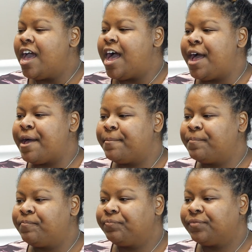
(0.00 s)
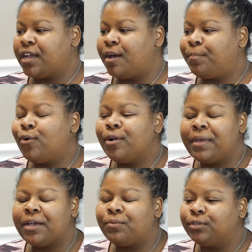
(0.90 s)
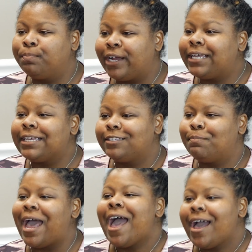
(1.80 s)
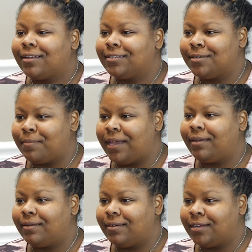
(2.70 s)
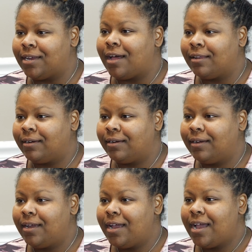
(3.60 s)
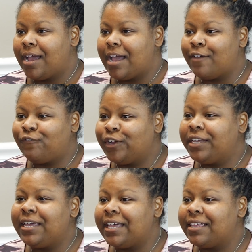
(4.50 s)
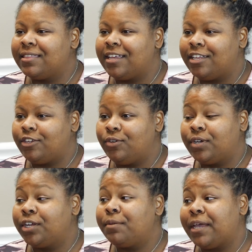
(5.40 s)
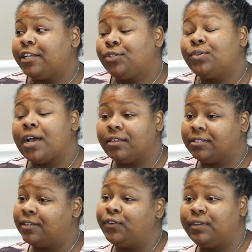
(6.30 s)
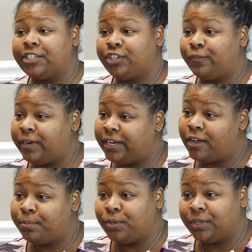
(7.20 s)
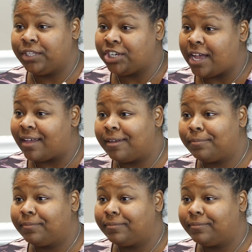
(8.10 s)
A poor man will break his back to make $1 and forget that you could have made $2 if you let your friend help you with the job.